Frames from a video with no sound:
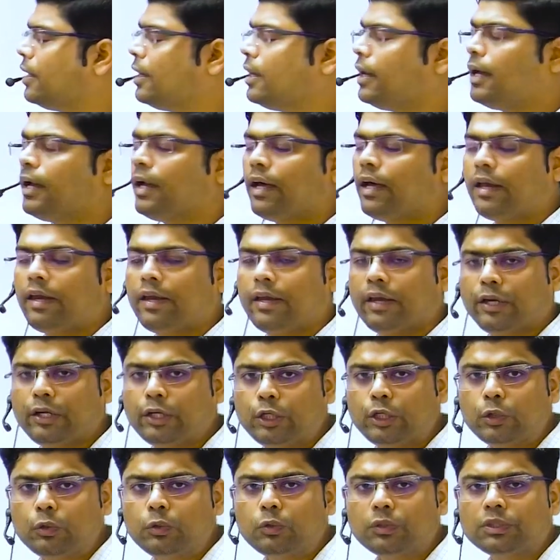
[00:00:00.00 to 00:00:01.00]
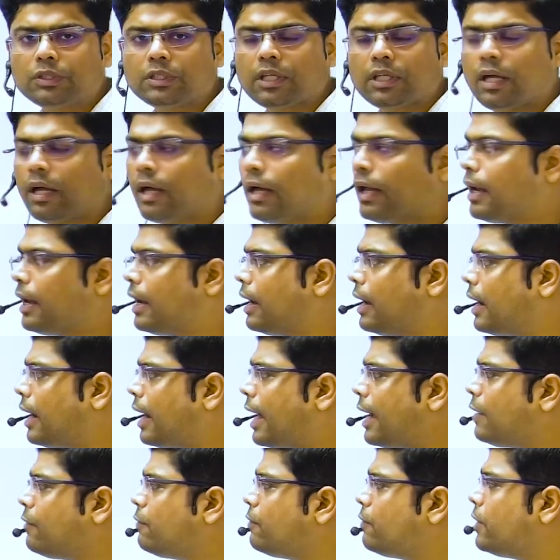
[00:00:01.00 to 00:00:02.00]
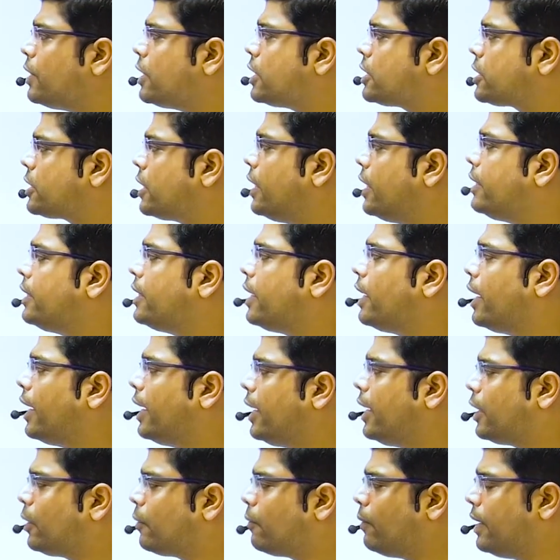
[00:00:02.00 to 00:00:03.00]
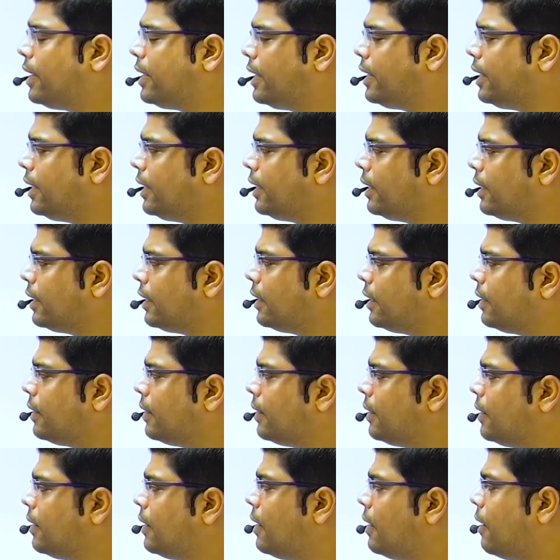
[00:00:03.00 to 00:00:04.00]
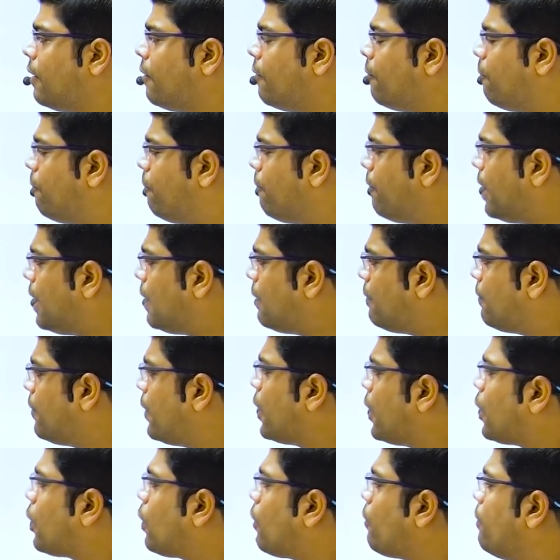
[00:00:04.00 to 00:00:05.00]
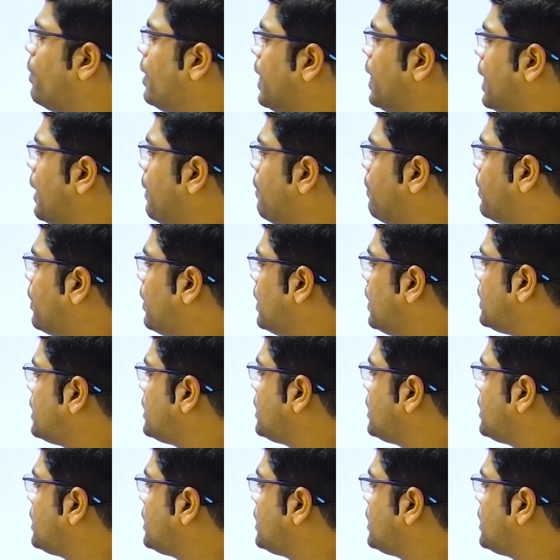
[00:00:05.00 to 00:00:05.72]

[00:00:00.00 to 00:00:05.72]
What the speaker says: reduce life standard inequality, welfare of laborers